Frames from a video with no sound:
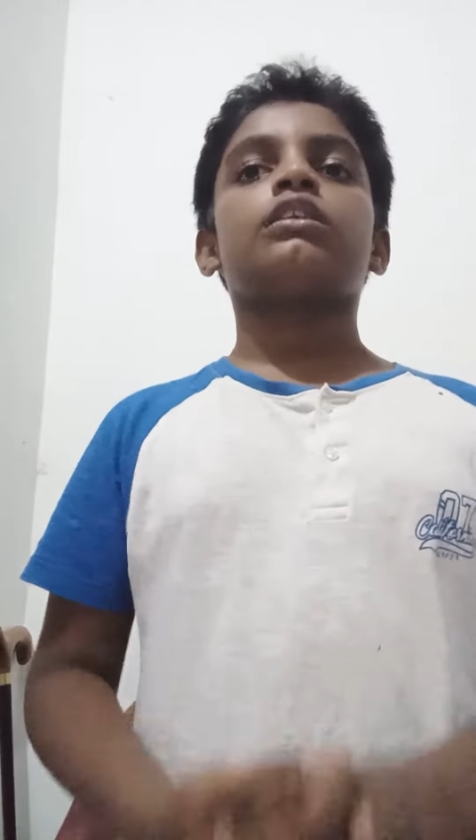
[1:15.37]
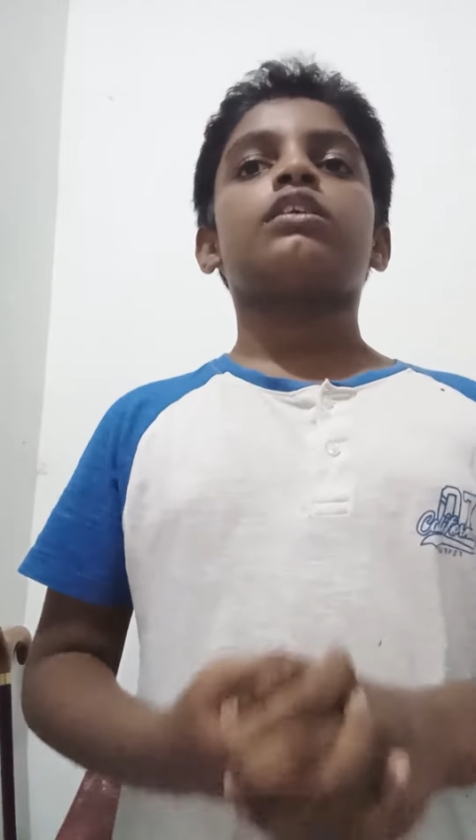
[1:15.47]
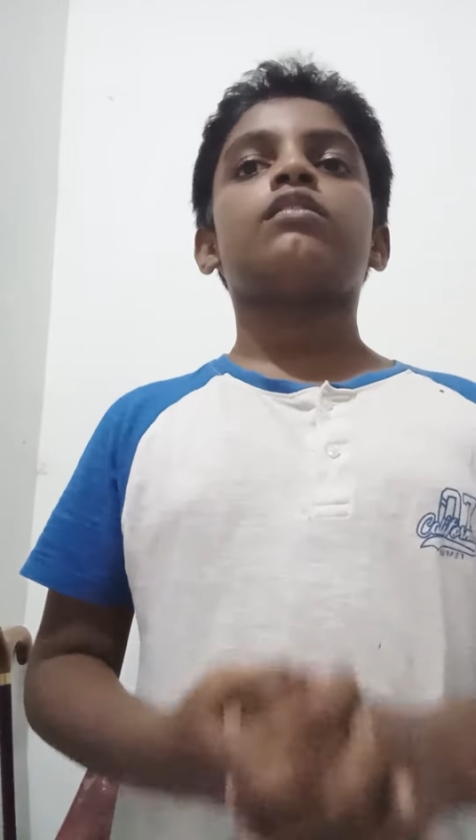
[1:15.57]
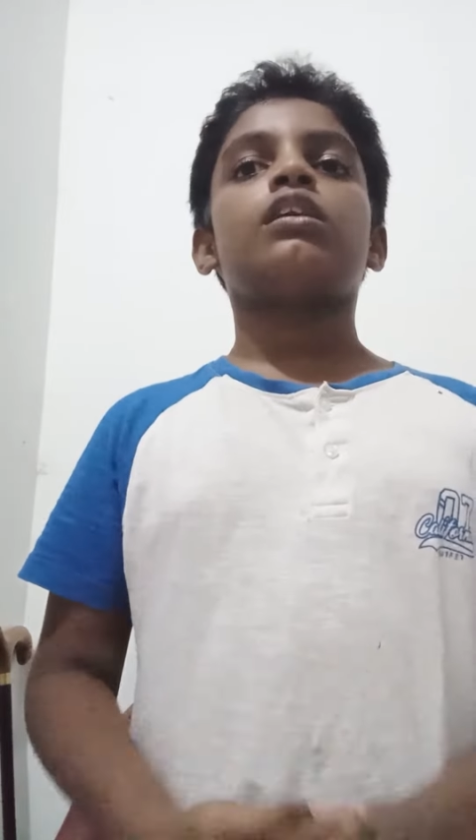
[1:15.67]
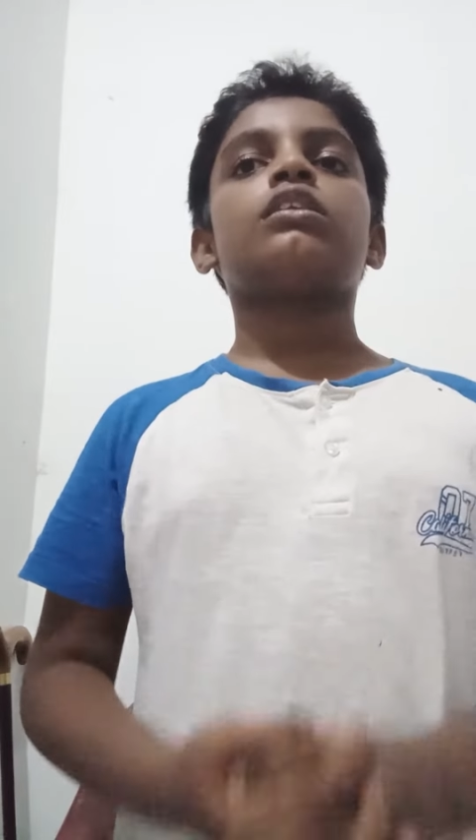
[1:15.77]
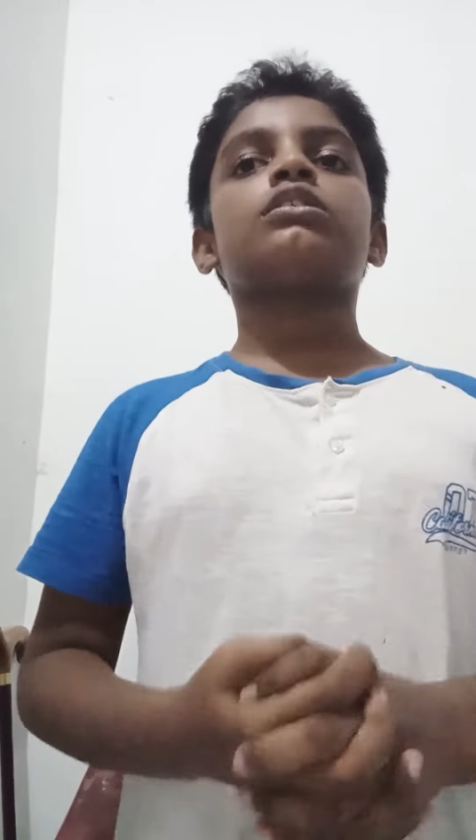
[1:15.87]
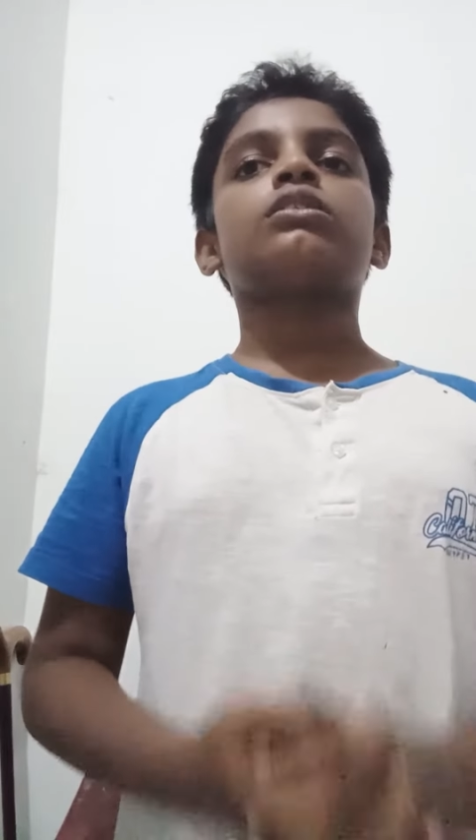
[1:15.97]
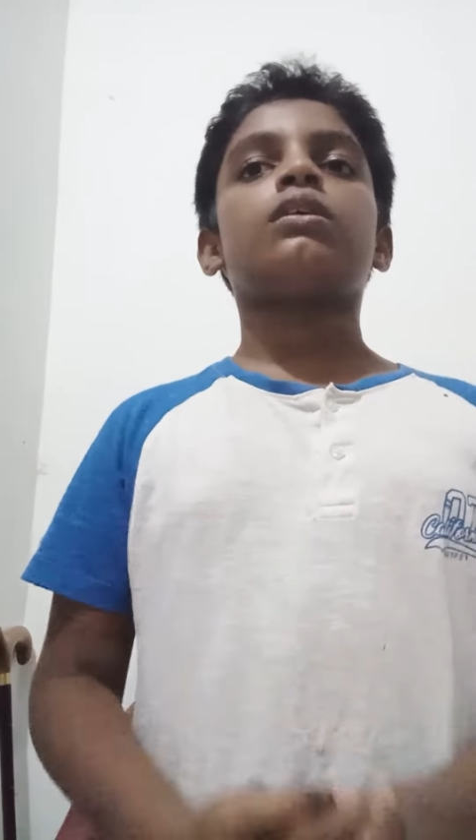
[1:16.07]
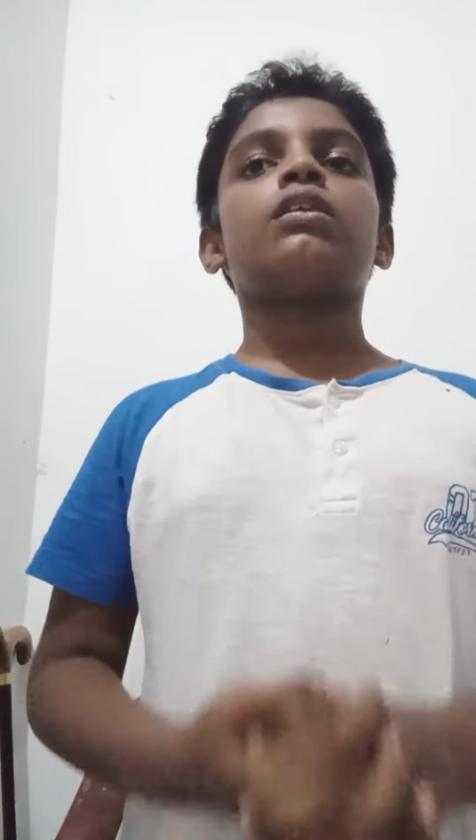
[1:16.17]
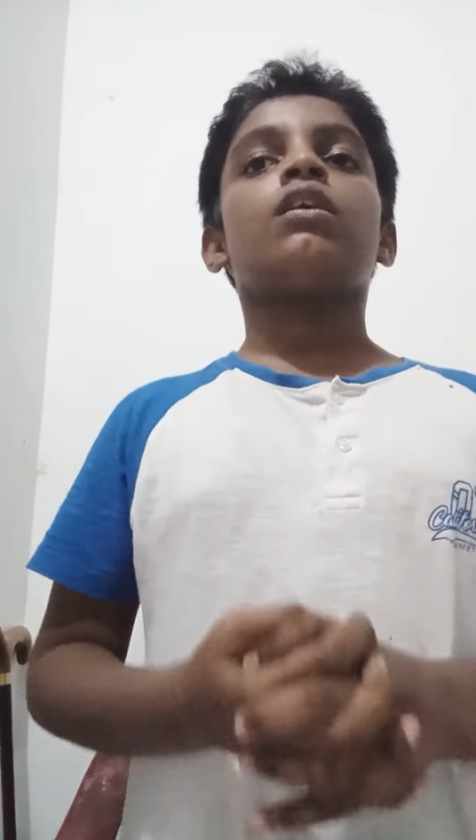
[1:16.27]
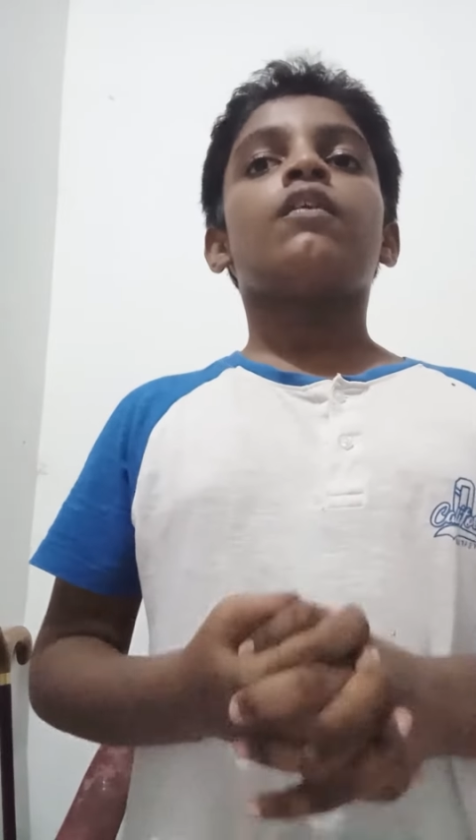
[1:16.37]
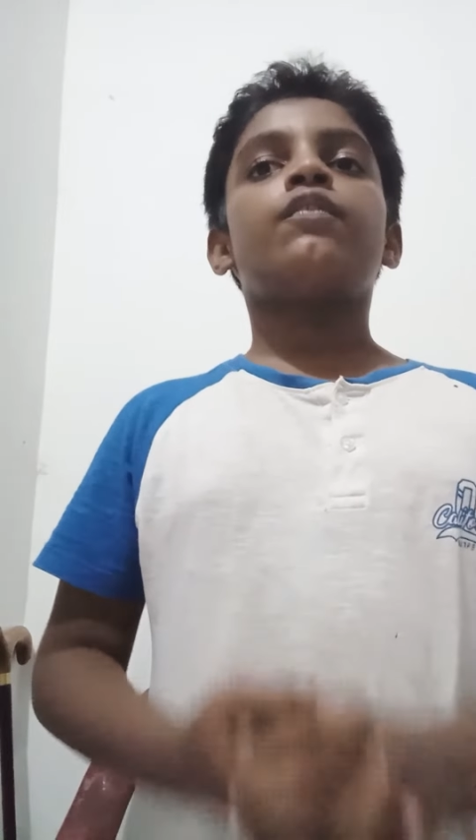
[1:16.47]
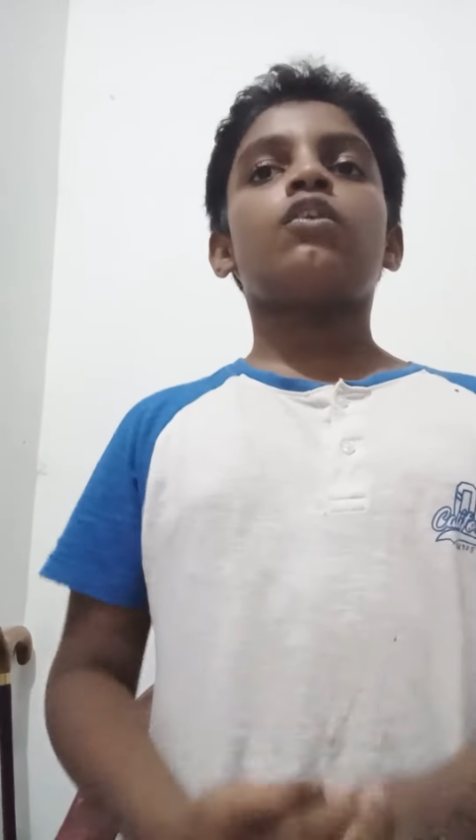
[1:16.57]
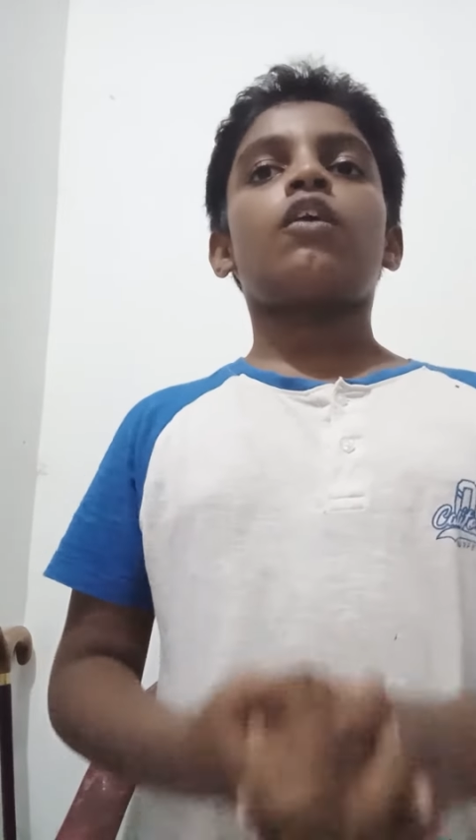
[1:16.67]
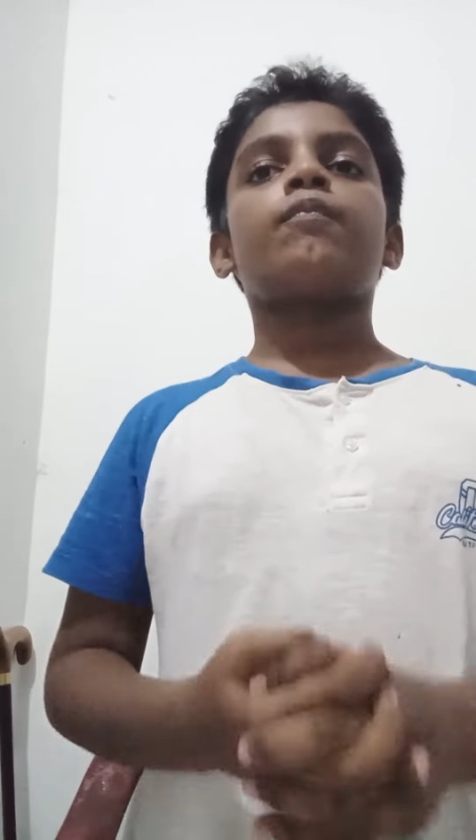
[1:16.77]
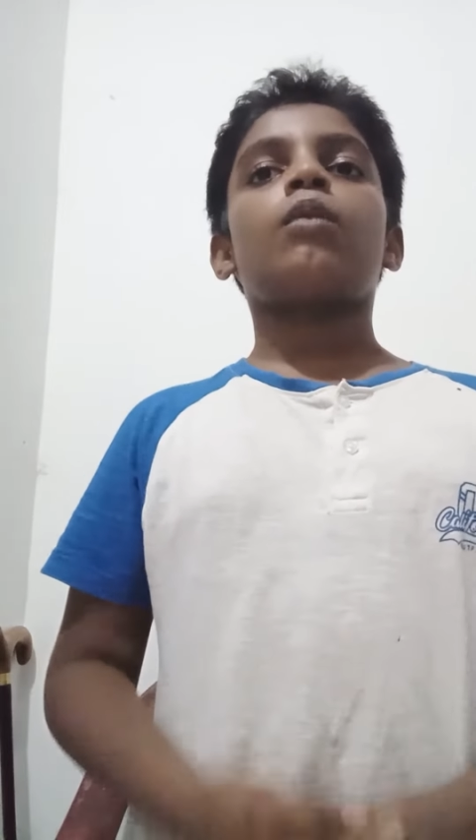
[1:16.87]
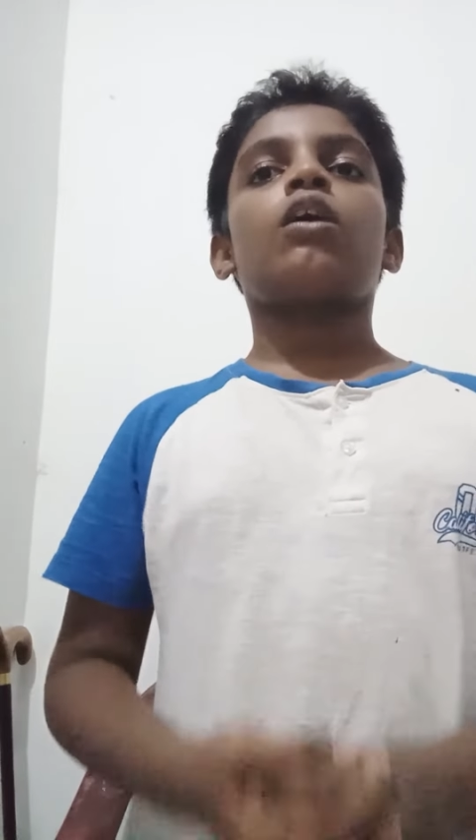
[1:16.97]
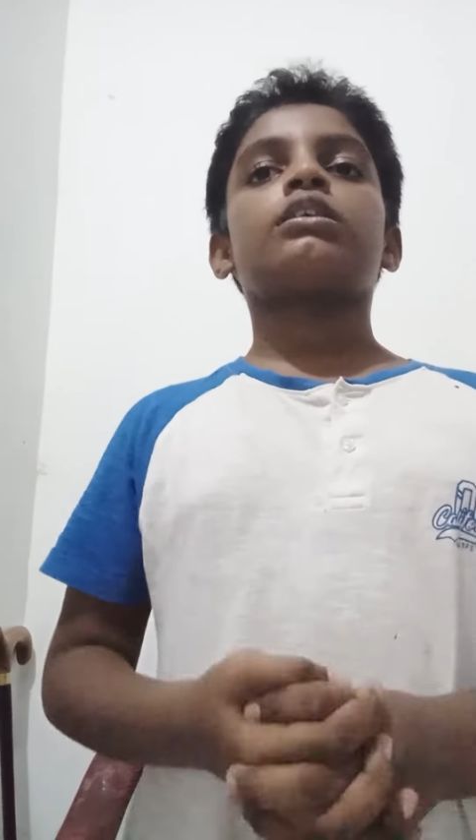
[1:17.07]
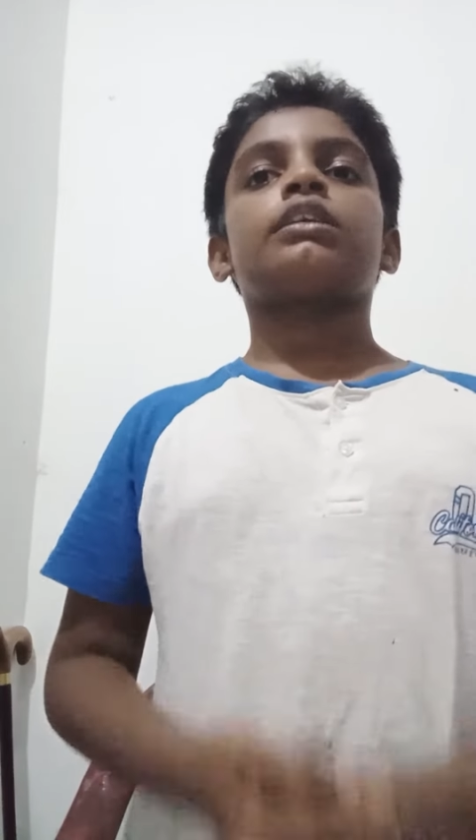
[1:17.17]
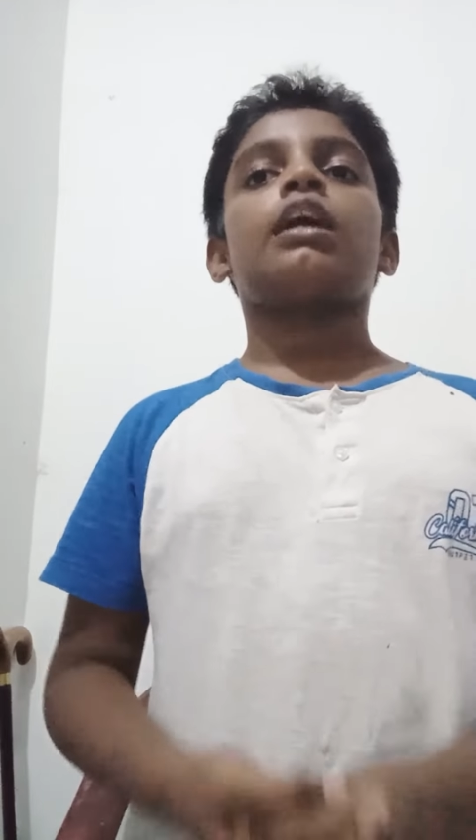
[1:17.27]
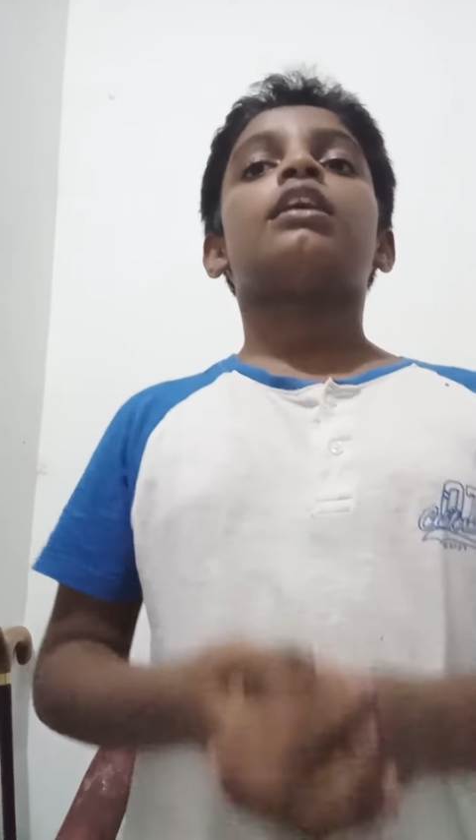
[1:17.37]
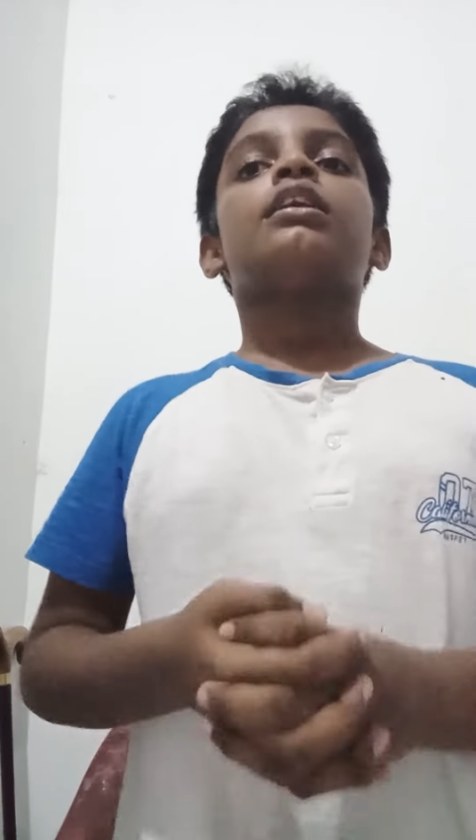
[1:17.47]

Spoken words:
The world is good, full of blocks, yeah.